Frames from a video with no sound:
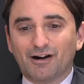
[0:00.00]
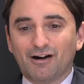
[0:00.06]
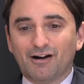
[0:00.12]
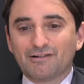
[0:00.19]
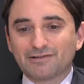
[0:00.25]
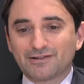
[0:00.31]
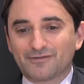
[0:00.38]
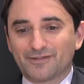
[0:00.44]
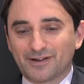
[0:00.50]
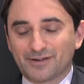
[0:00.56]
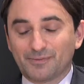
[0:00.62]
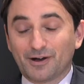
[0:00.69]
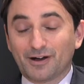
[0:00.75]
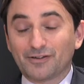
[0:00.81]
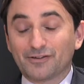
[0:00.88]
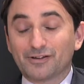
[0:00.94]
are in fact
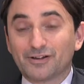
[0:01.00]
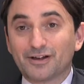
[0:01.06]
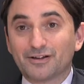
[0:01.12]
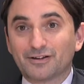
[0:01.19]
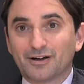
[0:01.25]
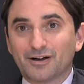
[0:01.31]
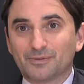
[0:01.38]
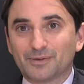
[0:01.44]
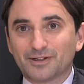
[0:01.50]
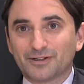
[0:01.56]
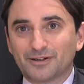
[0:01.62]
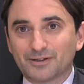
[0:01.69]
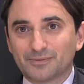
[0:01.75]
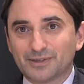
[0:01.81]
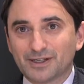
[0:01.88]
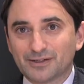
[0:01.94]
part of the low-carbon
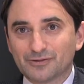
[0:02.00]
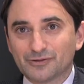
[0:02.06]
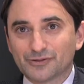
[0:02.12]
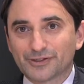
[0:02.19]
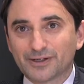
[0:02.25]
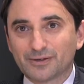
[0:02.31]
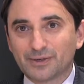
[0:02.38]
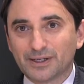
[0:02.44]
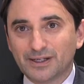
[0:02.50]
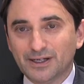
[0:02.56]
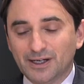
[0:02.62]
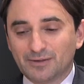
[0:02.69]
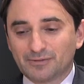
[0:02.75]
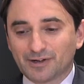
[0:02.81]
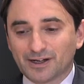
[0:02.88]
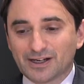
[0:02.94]
economy, and also we
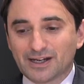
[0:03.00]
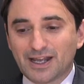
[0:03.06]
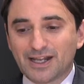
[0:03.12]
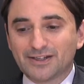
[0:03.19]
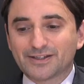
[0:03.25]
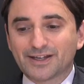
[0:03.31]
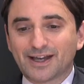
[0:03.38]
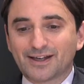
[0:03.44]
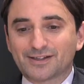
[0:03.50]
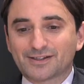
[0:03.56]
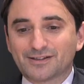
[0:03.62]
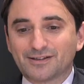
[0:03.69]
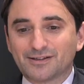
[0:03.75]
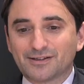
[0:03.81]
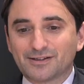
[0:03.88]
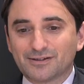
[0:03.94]
provide an index
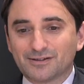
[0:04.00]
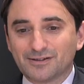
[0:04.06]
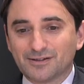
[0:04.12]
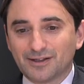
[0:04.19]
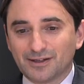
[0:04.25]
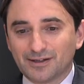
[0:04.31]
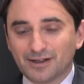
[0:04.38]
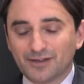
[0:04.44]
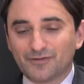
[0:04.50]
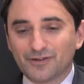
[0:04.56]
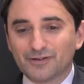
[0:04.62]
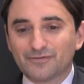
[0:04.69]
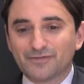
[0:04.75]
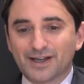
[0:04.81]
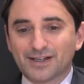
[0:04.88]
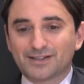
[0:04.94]
so that, you know, if you
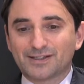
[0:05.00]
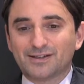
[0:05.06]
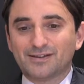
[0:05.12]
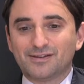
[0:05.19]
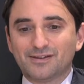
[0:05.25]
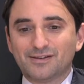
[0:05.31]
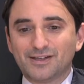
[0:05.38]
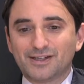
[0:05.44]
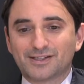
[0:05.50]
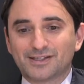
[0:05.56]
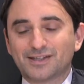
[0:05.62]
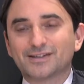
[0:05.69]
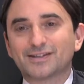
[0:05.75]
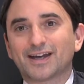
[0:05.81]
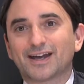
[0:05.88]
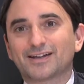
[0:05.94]
invest in this
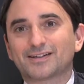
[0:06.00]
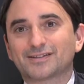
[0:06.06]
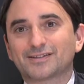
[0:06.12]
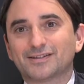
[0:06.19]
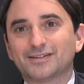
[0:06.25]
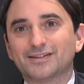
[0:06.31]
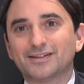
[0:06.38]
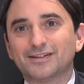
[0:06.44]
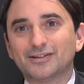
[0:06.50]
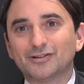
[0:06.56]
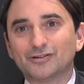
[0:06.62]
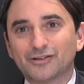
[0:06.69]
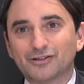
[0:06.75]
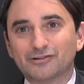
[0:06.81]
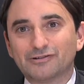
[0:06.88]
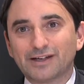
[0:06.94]
index, that
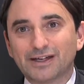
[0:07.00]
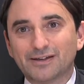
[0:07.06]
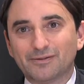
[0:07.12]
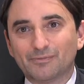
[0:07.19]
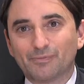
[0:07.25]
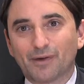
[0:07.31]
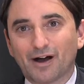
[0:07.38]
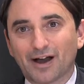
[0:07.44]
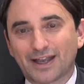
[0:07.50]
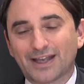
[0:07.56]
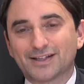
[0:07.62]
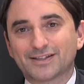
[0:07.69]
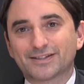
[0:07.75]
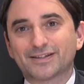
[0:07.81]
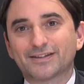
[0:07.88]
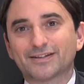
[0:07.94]
you're buying
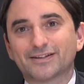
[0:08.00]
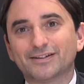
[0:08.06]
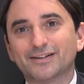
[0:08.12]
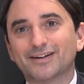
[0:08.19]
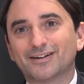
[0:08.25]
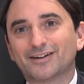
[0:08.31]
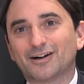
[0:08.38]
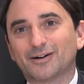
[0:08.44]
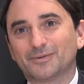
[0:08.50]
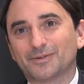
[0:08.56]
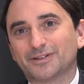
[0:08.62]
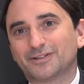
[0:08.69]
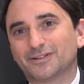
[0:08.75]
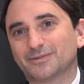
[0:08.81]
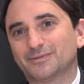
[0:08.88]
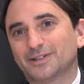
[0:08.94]
into the low-carbon
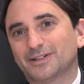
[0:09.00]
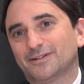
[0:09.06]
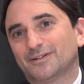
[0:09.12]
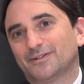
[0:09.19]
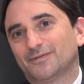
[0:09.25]
economy.